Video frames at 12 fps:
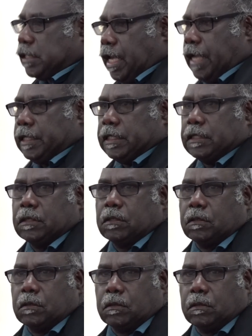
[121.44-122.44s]
his hand
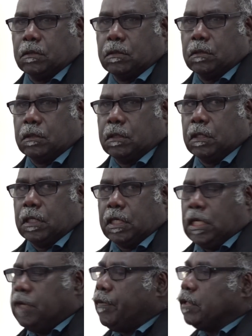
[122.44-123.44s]

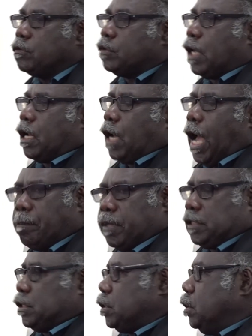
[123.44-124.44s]
even to the
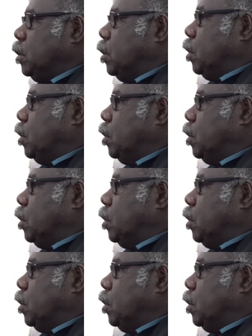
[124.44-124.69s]
humblest,